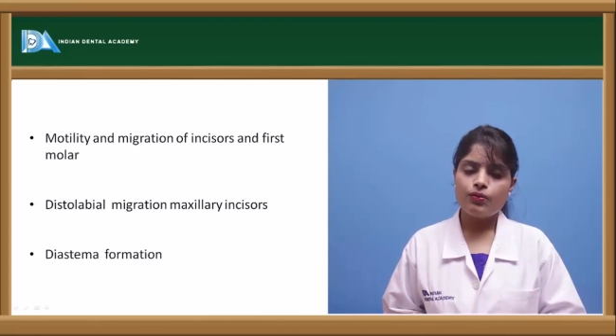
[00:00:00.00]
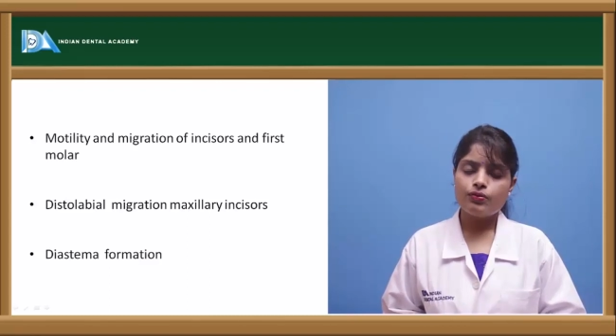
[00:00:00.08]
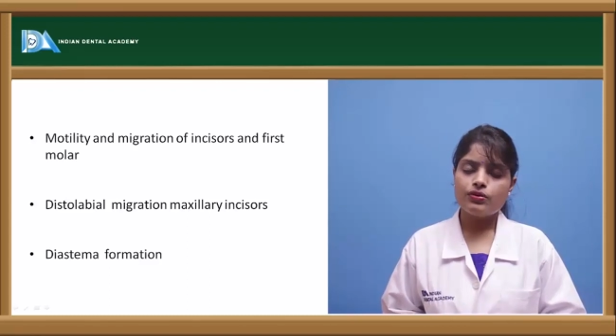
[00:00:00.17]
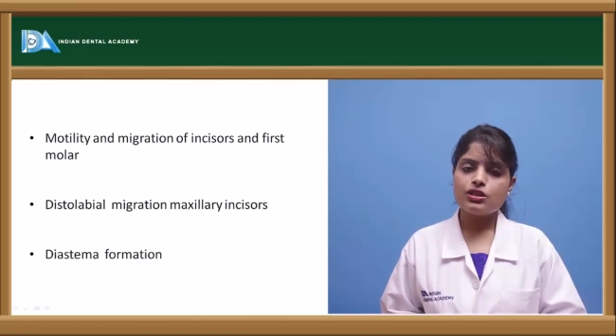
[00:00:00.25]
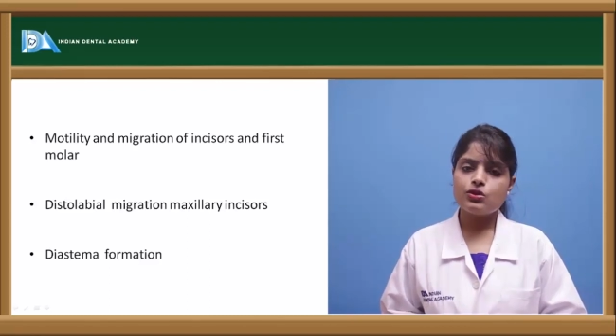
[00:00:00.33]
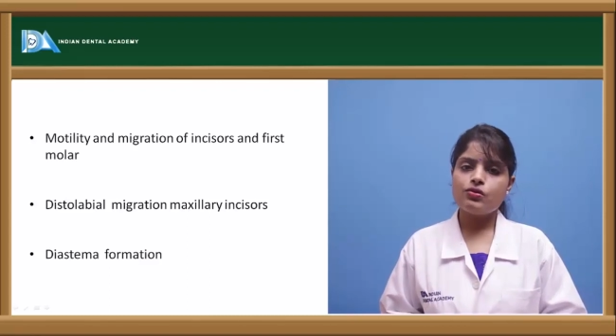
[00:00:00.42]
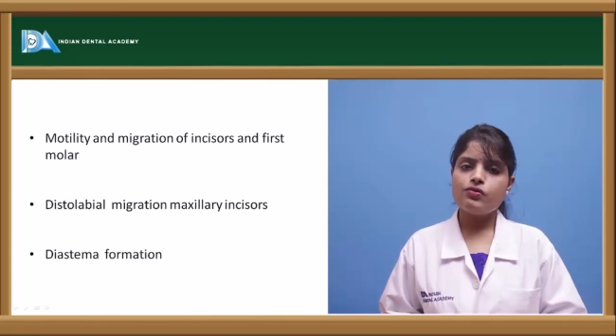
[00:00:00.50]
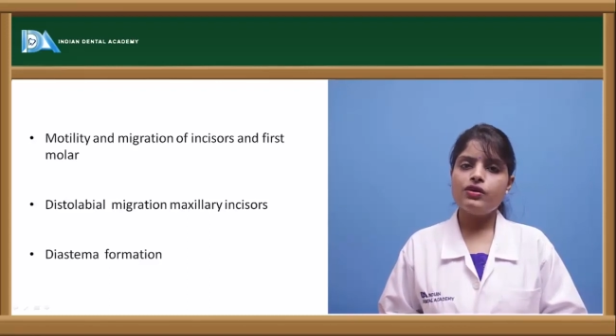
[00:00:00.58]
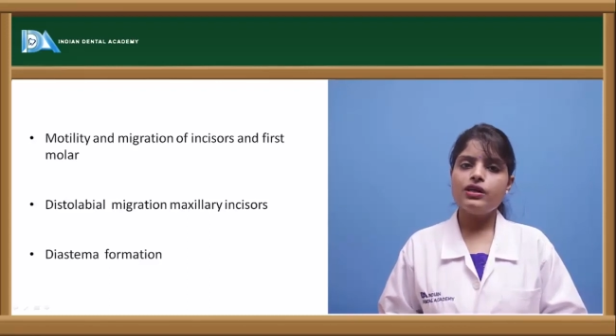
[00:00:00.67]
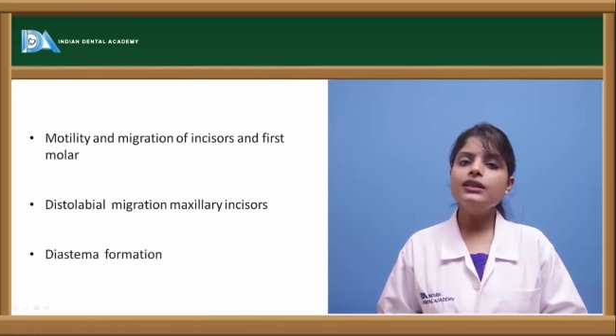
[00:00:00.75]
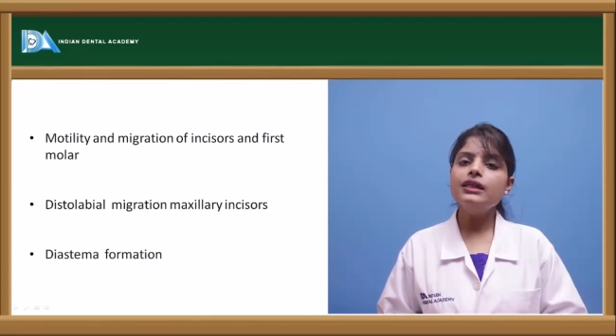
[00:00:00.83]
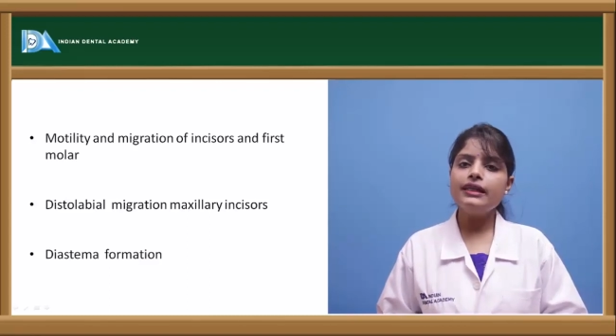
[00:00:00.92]
This will
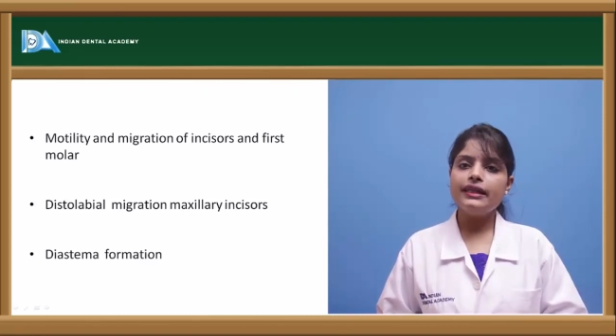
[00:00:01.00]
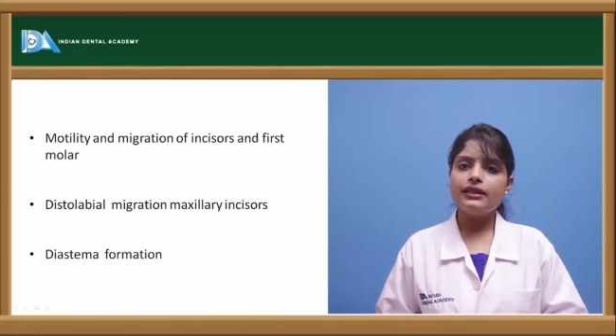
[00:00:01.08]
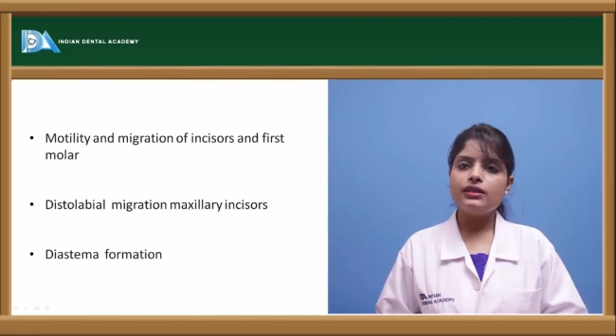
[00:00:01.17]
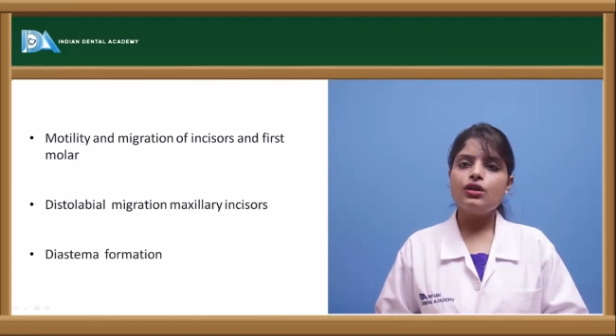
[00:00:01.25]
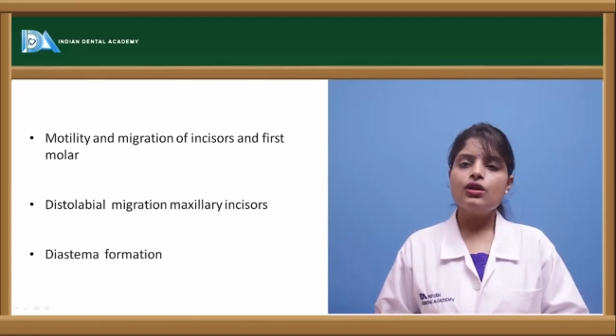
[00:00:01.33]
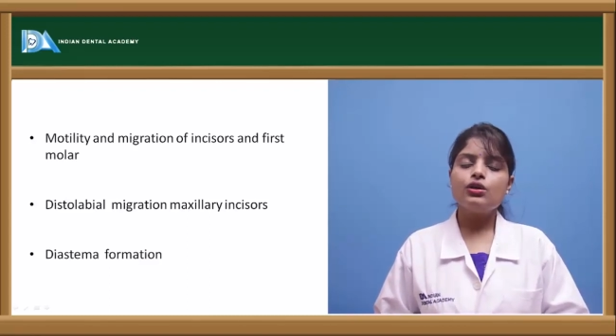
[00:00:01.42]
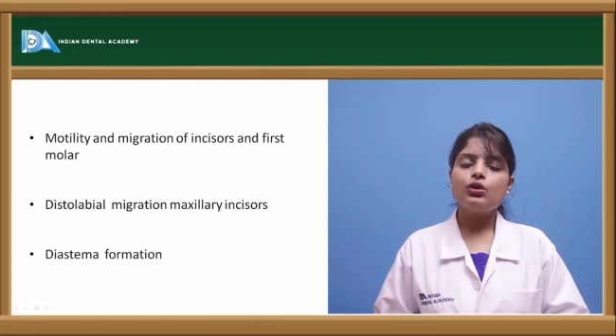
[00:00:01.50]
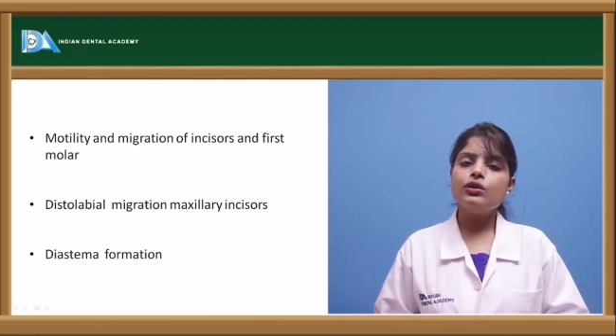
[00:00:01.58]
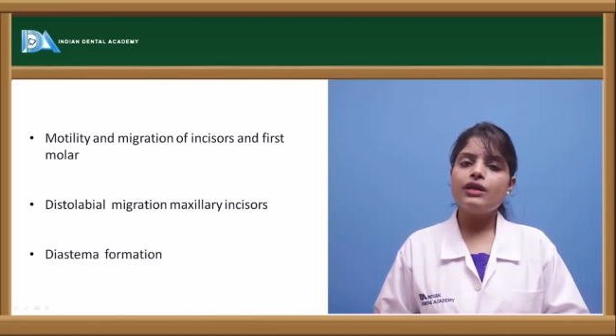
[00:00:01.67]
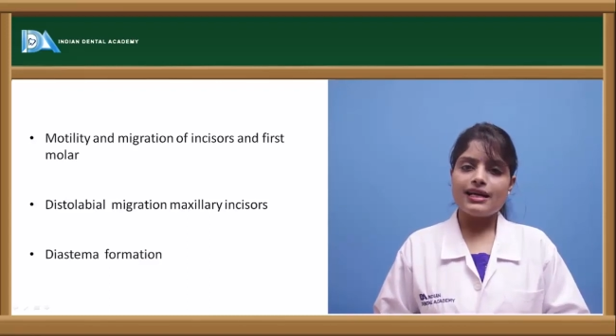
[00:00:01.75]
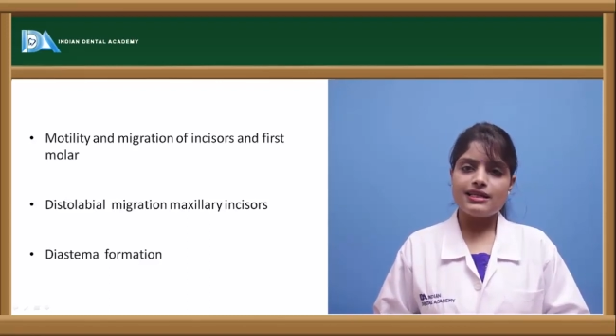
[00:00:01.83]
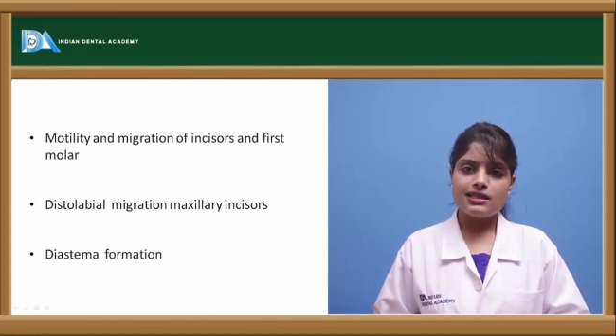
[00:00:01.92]
further lead to
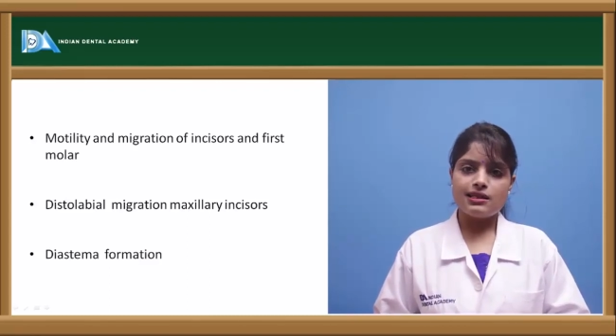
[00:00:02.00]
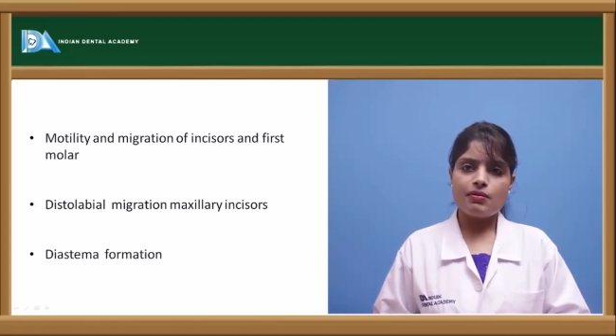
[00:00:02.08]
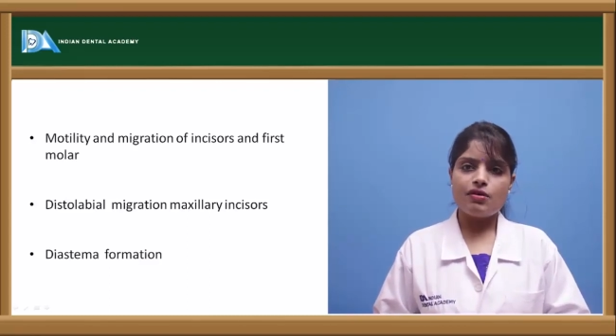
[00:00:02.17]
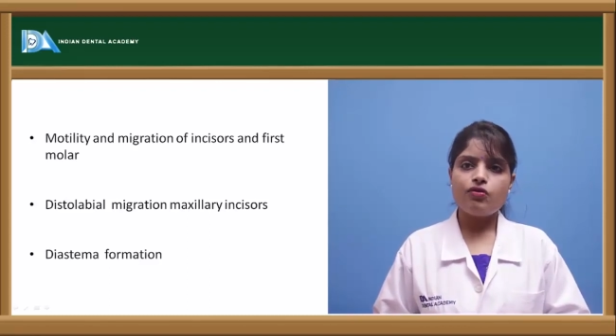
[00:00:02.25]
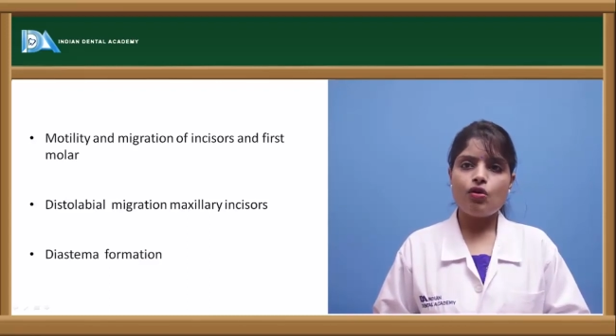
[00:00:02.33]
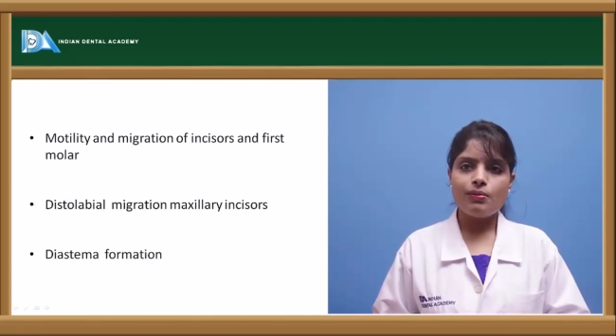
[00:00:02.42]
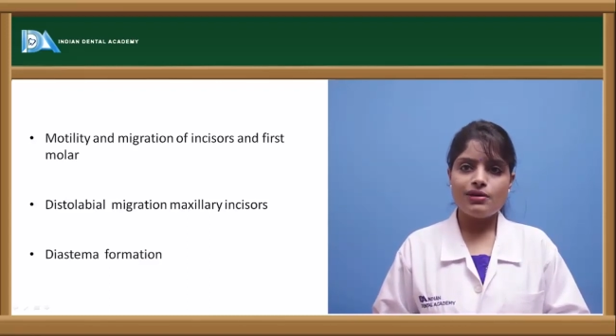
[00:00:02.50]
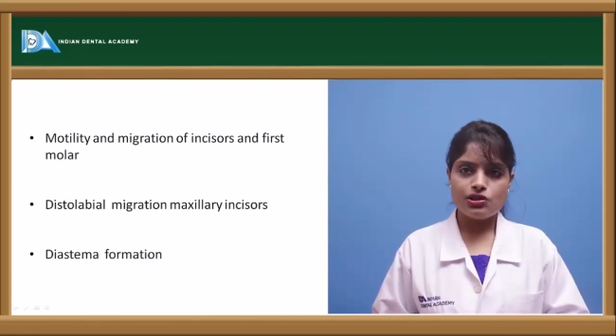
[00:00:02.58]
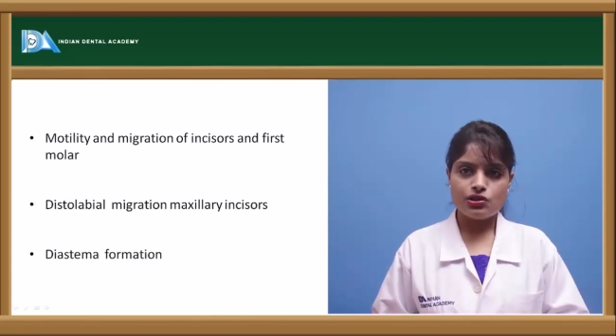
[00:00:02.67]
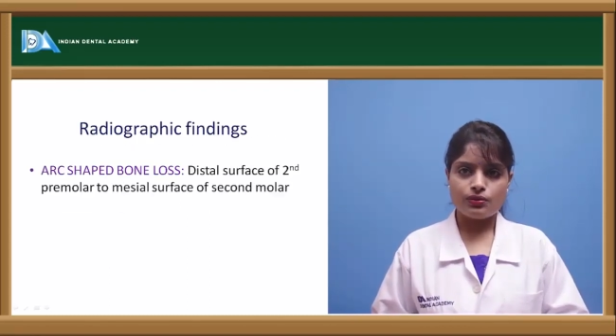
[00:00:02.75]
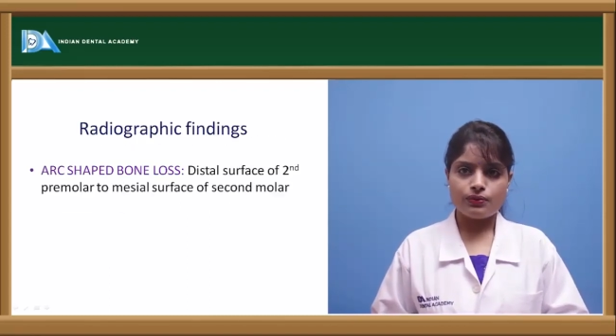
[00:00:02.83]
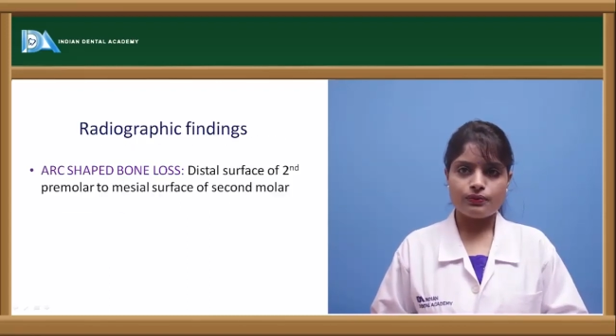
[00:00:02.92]
diastema
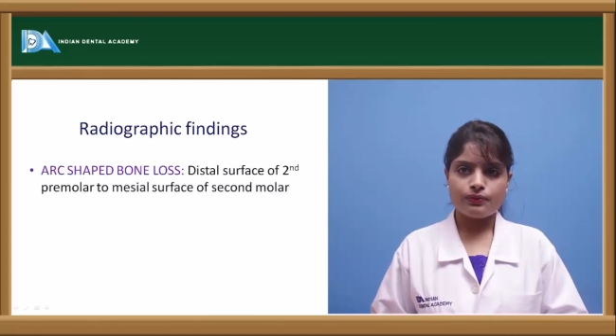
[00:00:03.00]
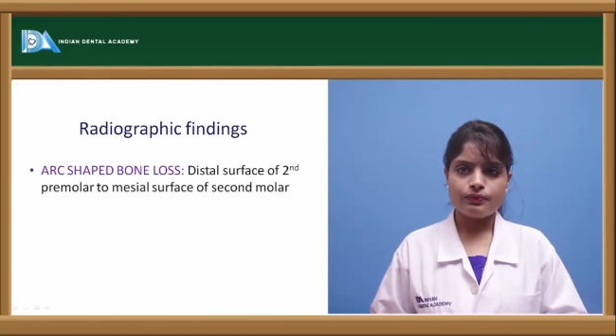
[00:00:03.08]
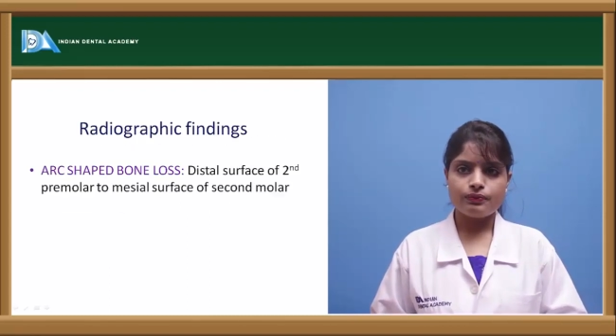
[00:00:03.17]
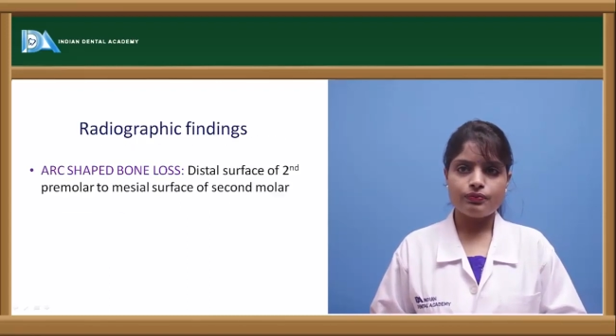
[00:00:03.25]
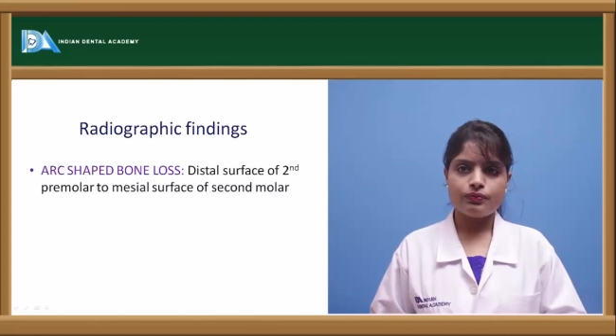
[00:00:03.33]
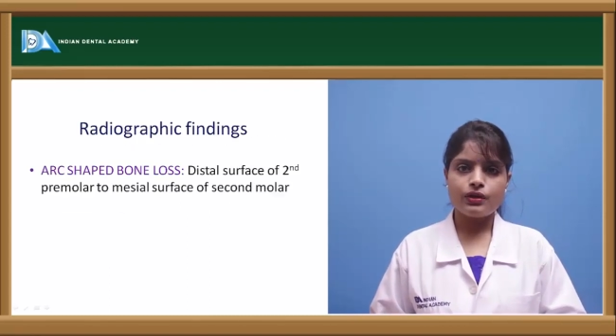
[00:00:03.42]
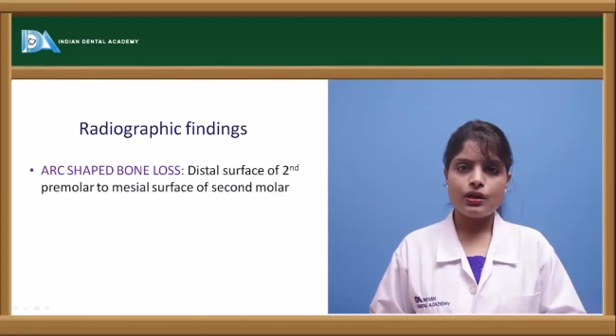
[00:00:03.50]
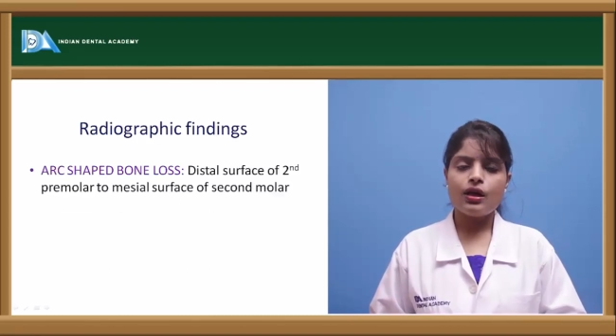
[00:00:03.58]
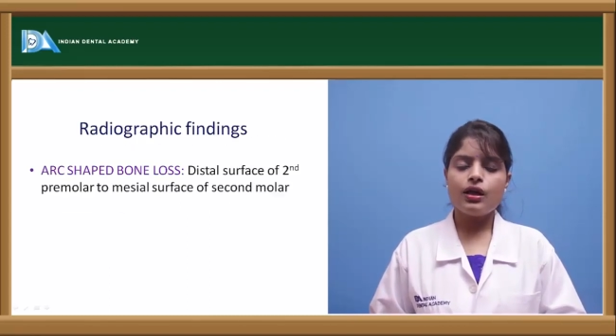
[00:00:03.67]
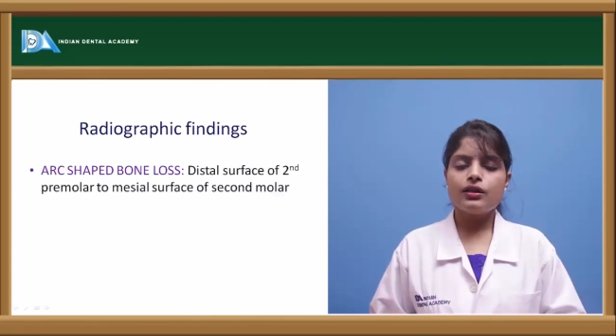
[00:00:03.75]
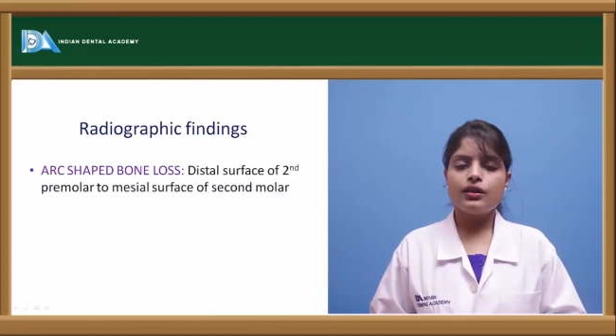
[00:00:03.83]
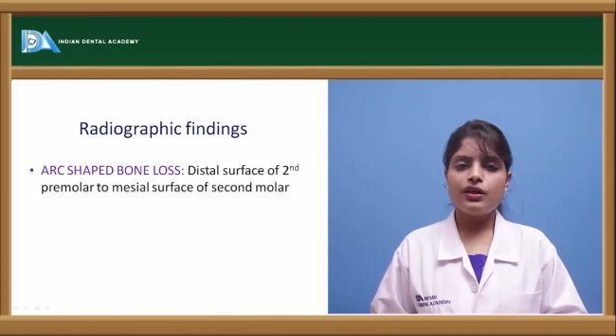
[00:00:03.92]
formation.
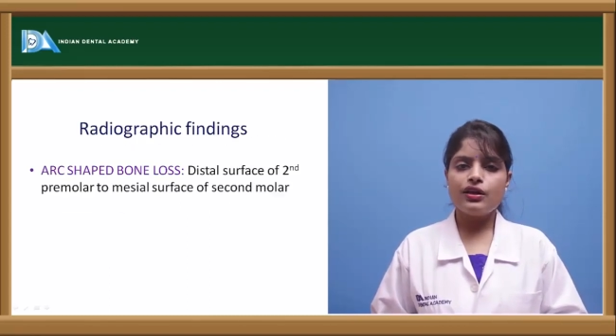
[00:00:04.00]
The